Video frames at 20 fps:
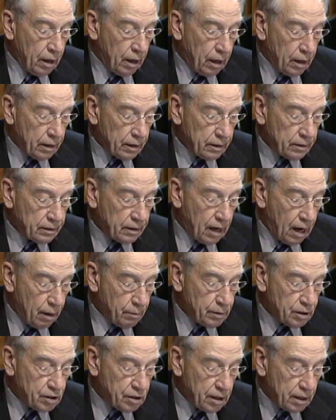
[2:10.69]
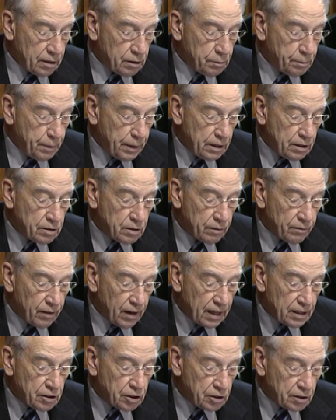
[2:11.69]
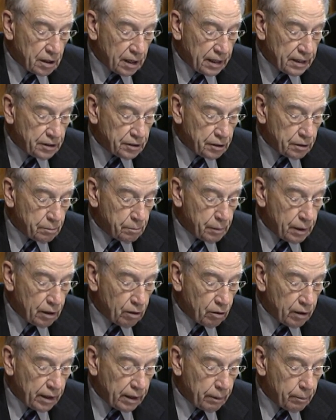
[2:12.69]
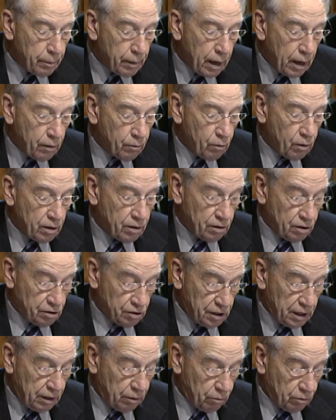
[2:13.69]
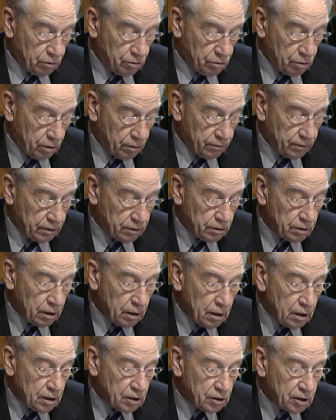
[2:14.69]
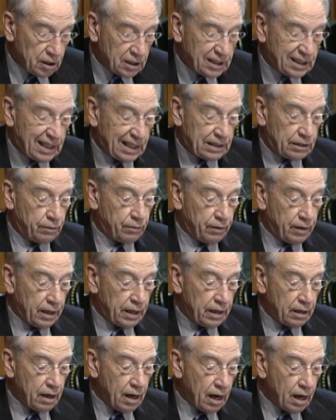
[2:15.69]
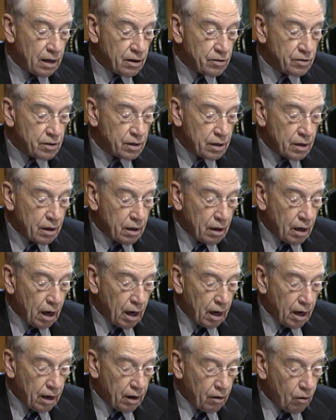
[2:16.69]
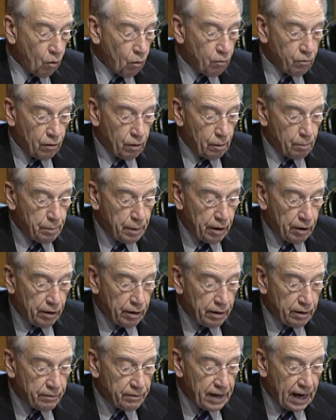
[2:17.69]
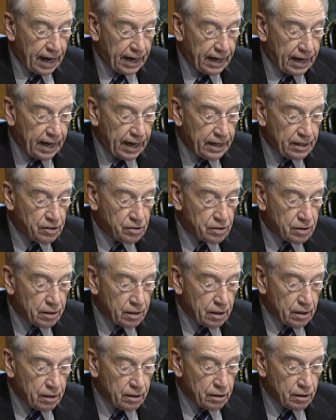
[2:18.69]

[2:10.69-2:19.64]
a common sense piece of legislation building upon what the Secret Service successfully does over a period of decades.